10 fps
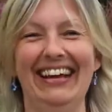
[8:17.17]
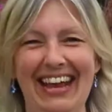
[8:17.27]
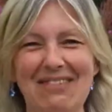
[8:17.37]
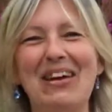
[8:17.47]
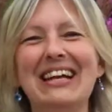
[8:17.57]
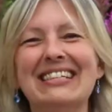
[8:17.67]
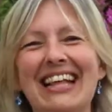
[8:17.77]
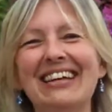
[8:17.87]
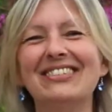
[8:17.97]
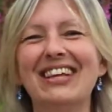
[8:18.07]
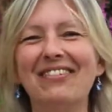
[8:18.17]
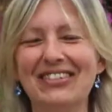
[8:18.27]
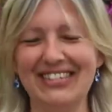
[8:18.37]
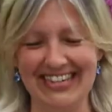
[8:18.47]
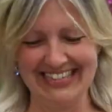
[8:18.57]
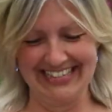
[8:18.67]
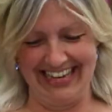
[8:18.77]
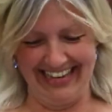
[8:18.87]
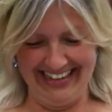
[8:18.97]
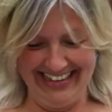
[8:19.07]
It makes life so much
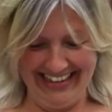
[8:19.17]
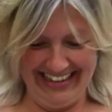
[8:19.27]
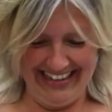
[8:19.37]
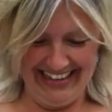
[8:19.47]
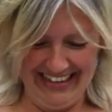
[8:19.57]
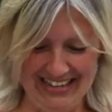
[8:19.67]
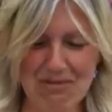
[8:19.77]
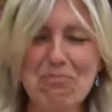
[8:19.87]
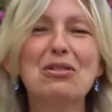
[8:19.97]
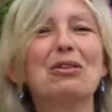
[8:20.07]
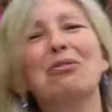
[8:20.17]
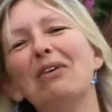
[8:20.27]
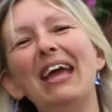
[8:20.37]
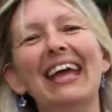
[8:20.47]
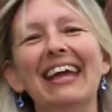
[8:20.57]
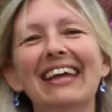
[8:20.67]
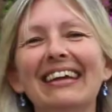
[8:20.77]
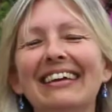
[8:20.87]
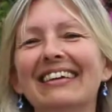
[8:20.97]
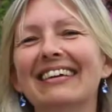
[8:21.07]
easier. Number 3
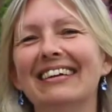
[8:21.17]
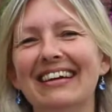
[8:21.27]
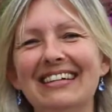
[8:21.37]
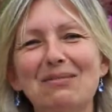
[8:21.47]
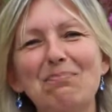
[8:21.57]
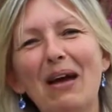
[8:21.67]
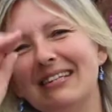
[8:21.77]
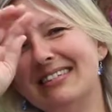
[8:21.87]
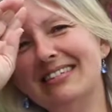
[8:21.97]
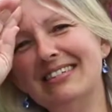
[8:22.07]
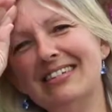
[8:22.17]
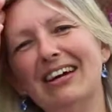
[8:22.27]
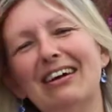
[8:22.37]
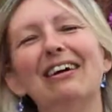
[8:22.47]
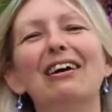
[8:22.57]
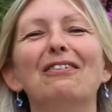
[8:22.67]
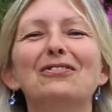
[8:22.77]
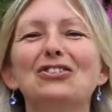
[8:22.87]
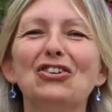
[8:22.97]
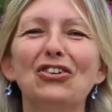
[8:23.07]
is messenger
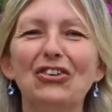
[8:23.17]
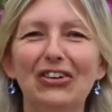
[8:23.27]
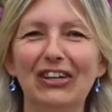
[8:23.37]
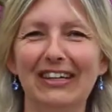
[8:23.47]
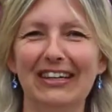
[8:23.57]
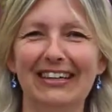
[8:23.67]
of joy.